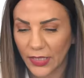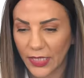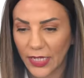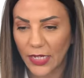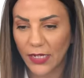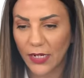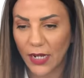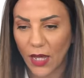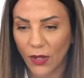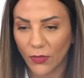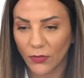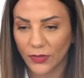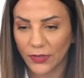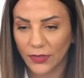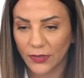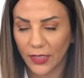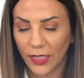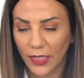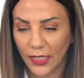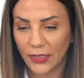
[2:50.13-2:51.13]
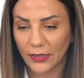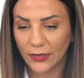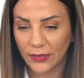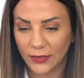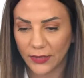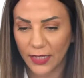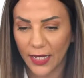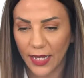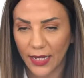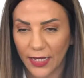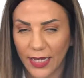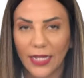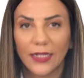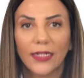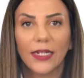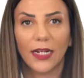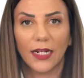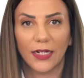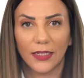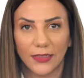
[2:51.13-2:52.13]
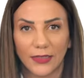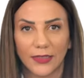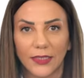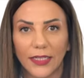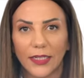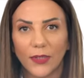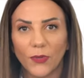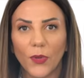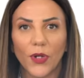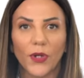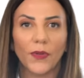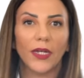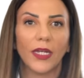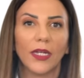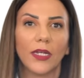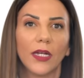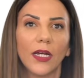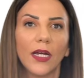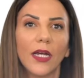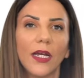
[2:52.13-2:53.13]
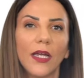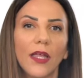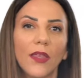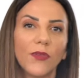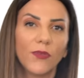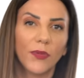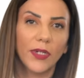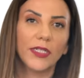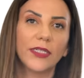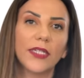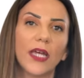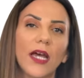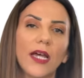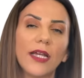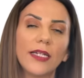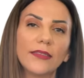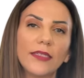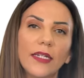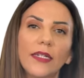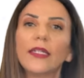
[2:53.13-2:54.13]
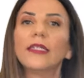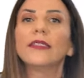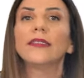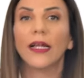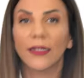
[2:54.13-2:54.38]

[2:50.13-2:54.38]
He announced his candidacy wearing three ties and his